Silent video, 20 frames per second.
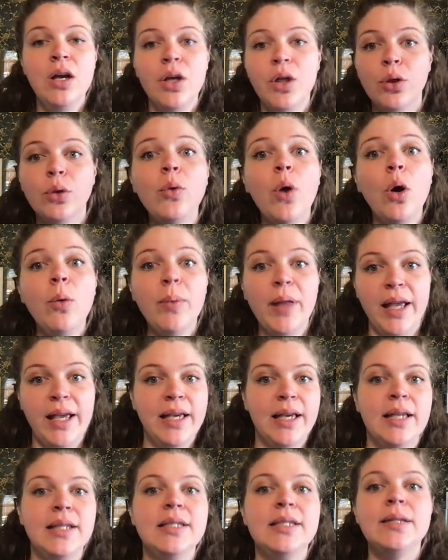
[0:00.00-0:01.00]
throw
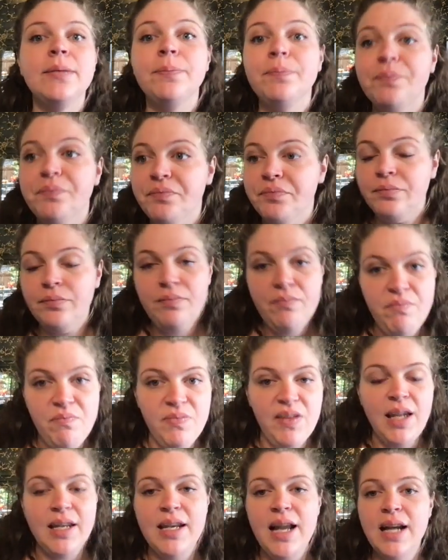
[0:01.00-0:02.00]
blankets
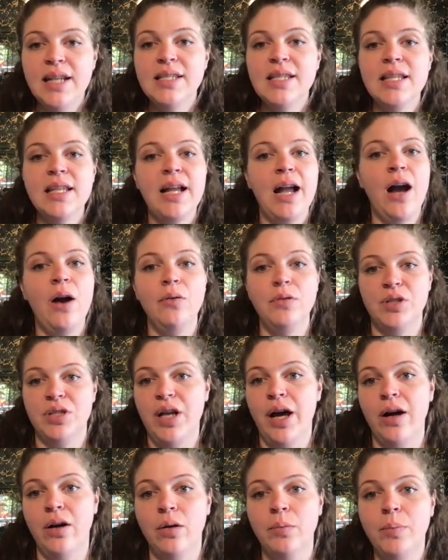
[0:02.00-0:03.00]
next to the couch
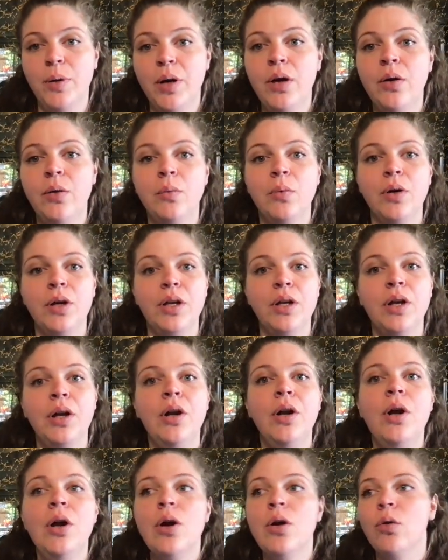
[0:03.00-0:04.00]
help? Would
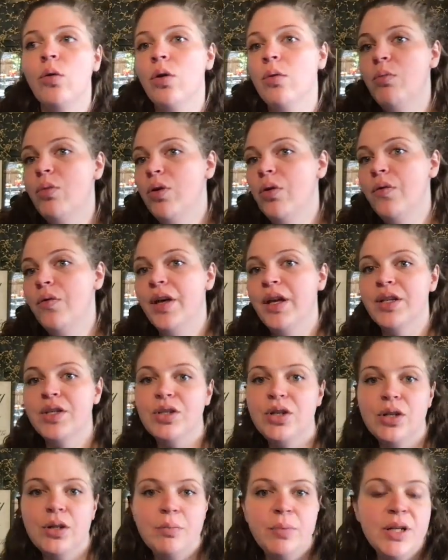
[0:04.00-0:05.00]
removing a
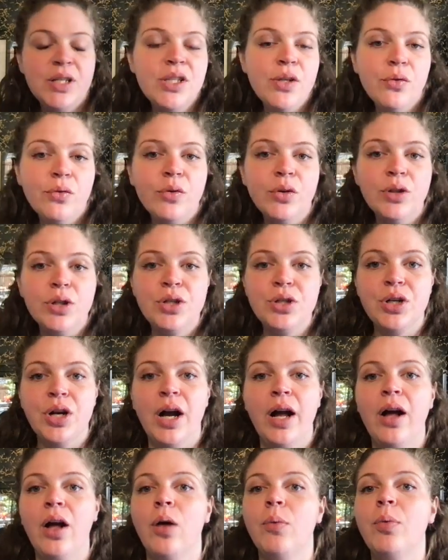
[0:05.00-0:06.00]
certain piece of furniture
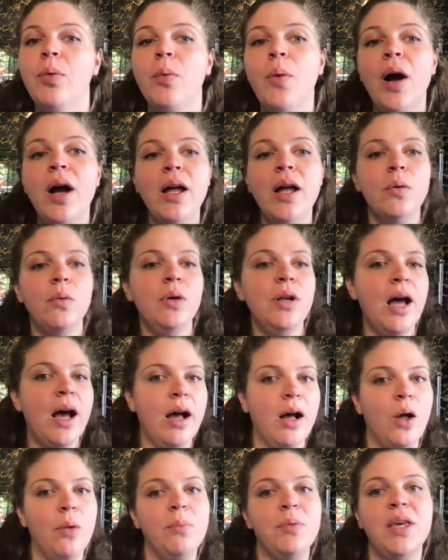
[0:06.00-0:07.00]
help? What would
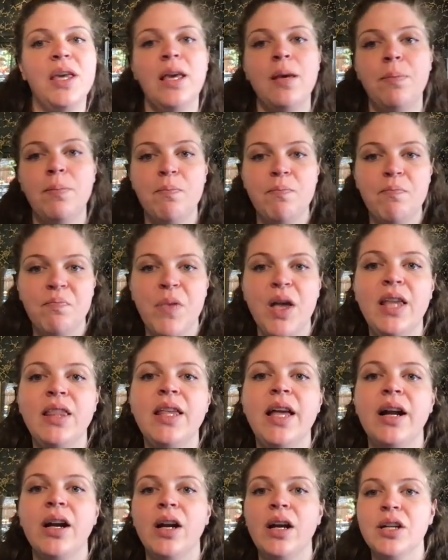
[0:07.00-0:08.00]
help keep make
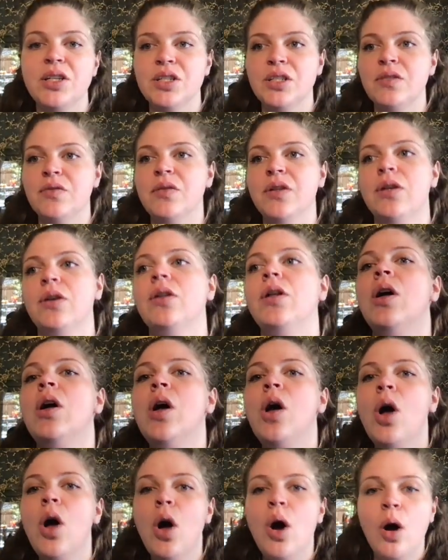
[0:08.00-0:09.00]
the area just feel
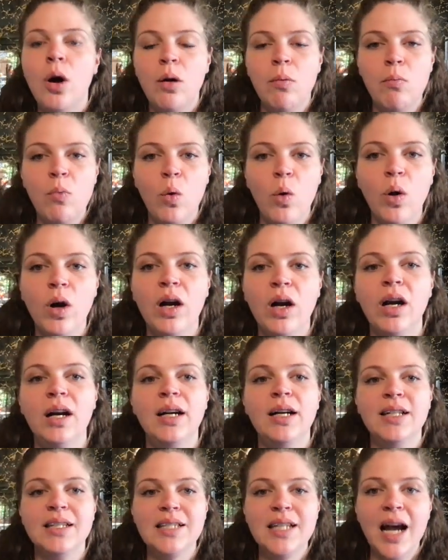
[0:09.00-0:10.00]
more
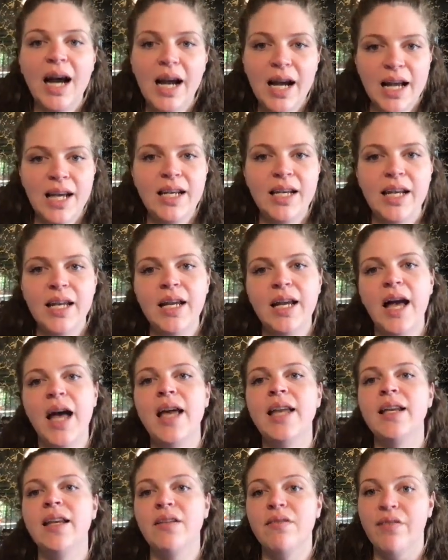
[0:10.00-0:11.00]
tidy
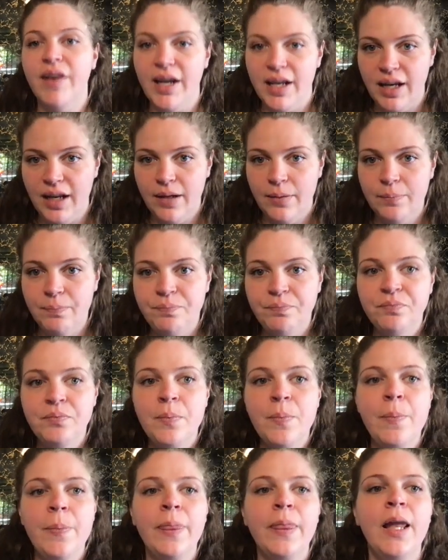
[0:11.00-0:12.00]
and inviting?
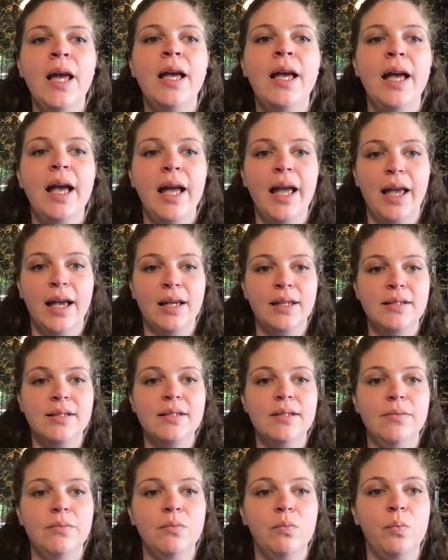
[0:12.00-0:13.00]
And
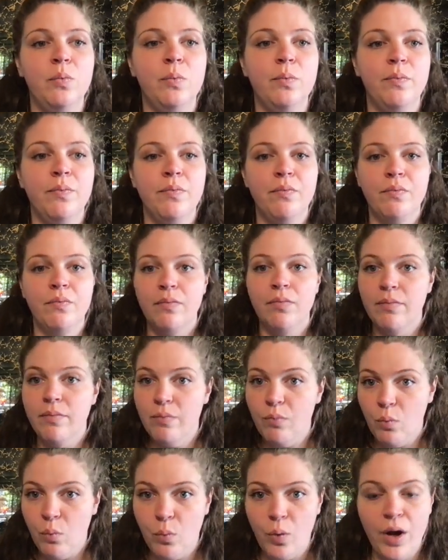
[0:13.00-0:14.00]

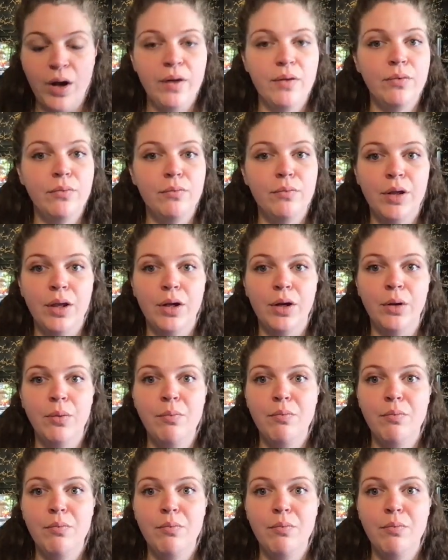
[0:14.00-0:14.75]
what, you know,